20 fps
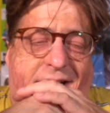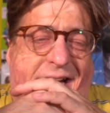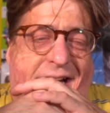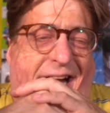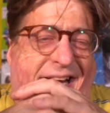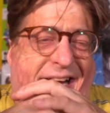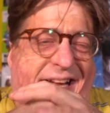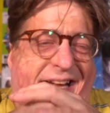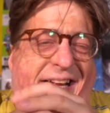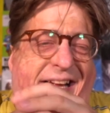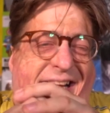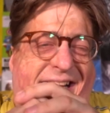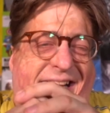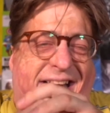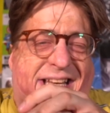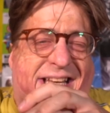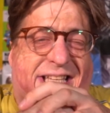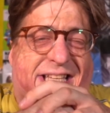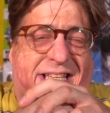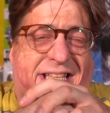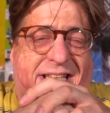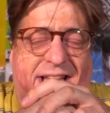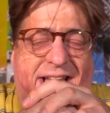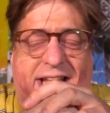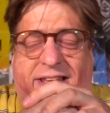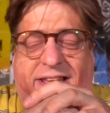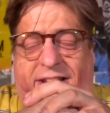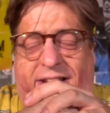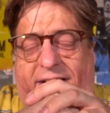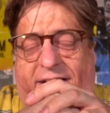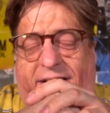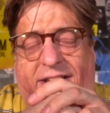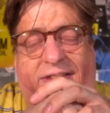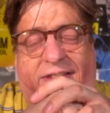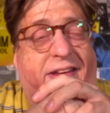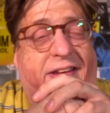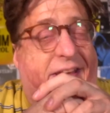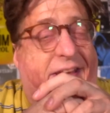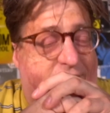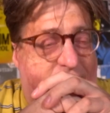yeah, it's
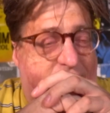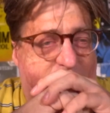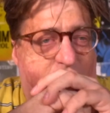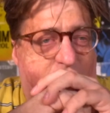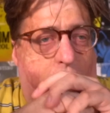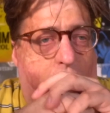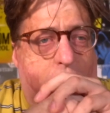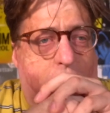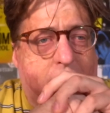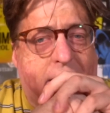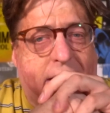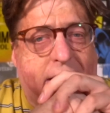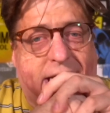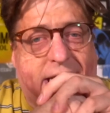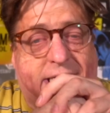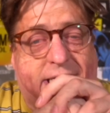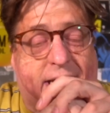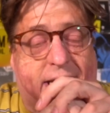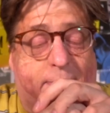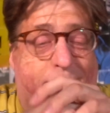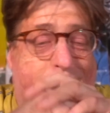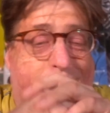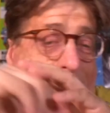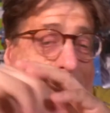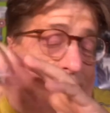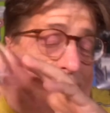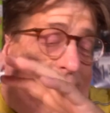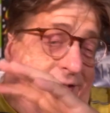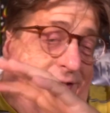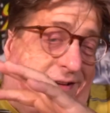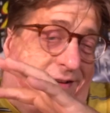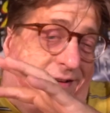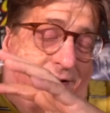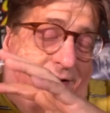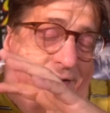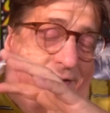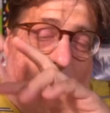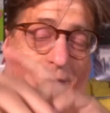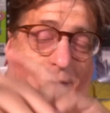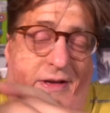a decent show. Is it perfect?
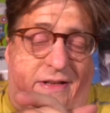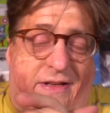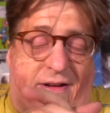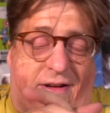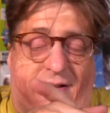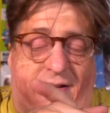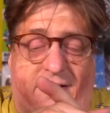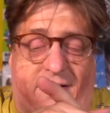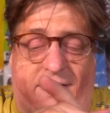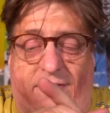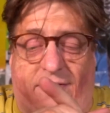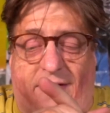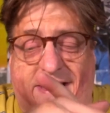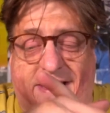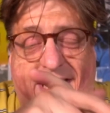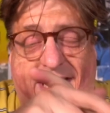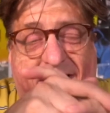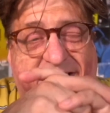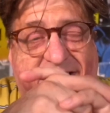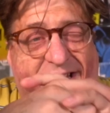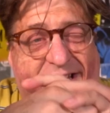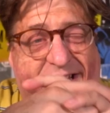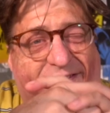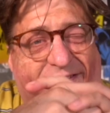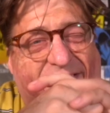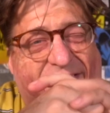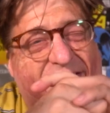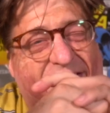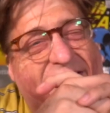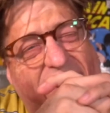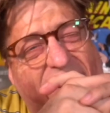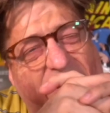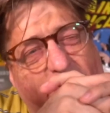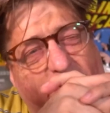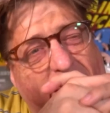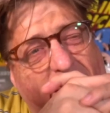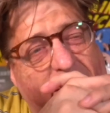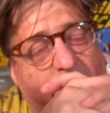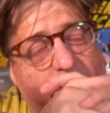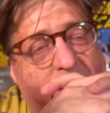No. Is it fantastic?
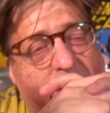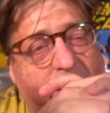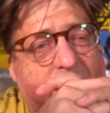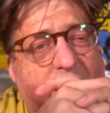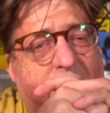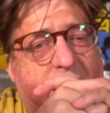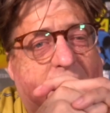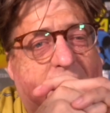Maybe.